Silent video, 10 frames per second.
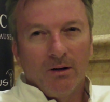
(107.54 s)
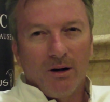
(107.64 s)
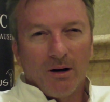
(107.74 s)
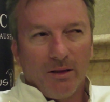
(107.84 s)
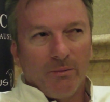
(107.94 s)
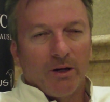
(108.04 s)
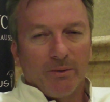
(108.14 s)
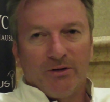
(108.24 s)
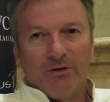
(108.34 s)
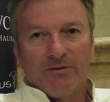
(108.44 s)
I don't think we're
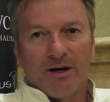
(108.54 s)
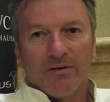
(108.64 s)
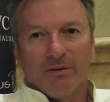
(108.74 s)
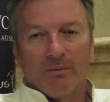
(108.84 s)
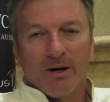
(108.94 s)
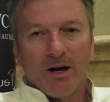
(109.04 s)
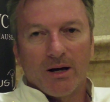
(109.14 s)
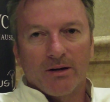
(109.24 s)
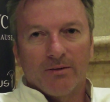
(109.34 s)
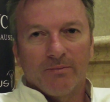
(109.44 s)
going to be too far from the
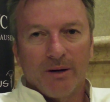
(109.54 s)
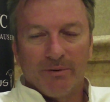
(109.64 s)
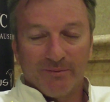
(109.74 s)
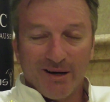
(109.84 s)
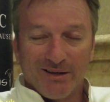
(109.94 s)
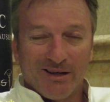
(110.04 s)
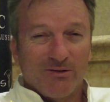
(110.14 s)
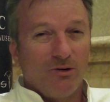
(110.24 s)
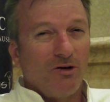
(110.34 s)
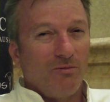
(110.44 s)
mark. May take
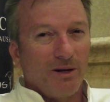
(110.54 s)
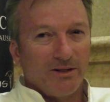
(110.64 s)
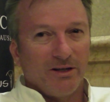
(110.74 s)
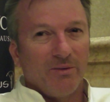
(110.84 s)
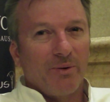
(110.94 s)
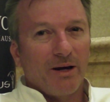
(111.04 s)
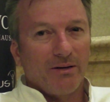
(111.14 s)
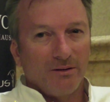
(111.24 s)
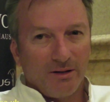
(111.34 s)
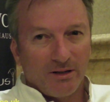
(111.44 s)
12 months to get back
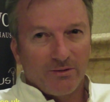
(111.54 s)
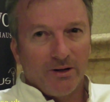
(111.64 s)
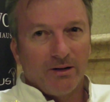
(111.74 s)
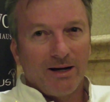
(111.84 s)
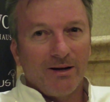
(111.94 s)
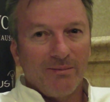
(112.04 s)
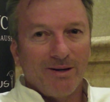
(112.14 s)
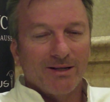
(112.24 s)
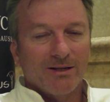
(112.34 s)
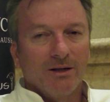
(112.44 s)
into Test cricket, 18
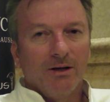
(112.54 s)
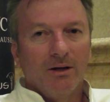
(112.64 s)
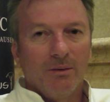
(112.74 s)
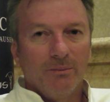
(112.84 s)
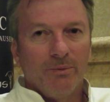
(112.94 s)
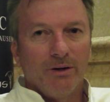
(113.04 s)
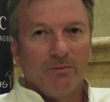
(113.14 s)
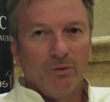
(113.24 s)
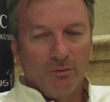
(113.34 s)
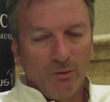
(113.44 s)
months.
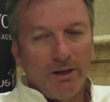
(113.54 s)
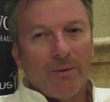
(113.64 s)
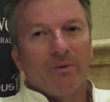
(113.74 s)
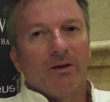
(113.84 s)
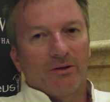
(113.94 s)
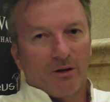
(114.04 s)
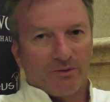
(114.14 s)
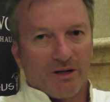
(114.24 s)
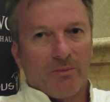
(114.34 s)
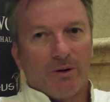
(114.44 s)
But we'll be up near the top
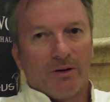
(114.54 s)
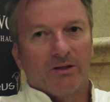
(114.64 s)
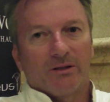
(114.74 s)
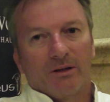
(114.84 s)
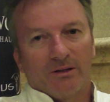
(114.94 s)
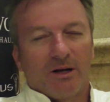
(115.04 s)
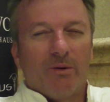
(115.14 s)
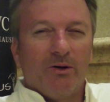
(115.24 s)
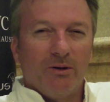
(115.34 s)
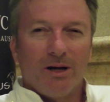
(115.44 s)
somewhere. There's so
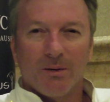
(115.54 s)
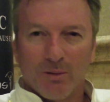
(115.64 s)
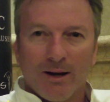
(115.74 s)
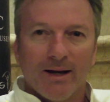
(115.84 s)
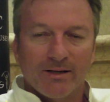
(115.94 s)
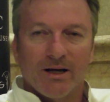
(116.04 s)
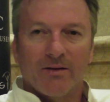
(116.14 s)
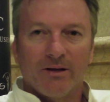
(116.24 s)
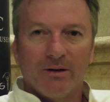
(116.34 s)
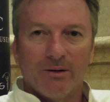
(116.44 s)
many good young players
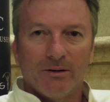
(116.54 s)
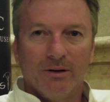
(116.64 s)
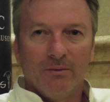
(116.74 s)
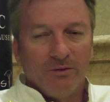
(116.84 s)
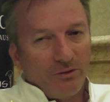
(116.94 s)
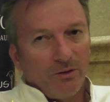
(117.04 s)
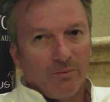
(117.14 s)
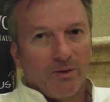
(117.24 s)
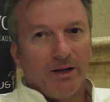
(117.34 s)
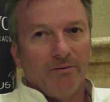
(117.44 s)
out there, and we've still
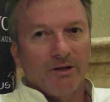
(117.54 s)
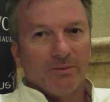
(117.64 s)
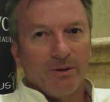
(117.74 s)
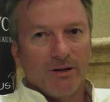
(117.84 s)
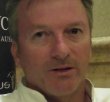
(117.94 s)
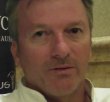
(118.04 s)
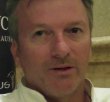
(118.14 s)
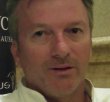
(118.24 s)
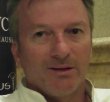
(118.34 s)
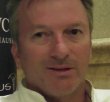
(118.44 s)
got plenty of experience. I
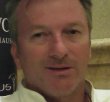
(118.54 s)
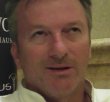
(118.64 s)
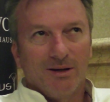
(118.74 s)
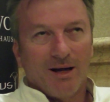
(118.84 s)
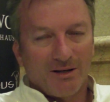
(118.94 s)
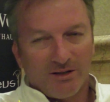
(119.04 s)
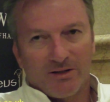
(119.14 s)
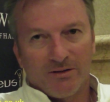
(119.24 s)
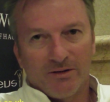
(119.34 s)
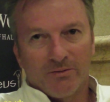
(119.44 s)
think this Ashes
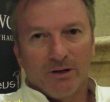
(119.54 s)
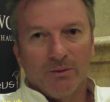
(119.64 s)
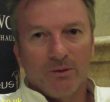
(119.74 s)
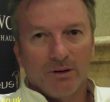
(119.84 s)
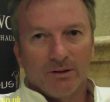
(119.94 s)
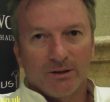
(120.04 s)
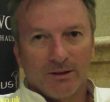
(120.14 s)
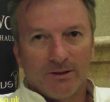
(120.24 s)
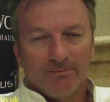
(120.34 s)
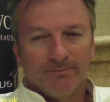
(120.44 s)
series really was
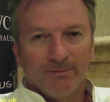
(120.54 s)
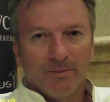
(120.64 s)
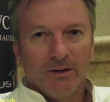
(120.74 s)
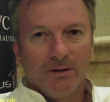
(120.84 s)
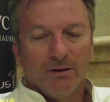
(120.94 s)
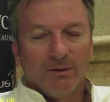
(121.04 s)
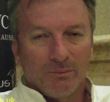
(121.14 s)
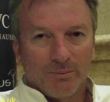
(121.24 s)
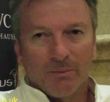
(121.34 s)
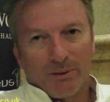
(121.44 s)

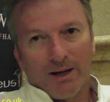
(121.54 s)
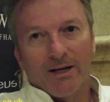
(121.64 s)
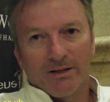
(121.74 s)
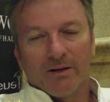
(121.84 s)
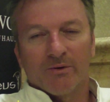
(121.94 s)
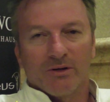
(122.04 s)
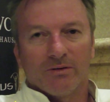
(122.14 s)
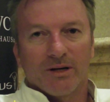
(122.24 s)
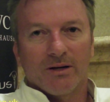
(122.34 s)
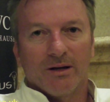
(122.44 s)
the players let themselves down.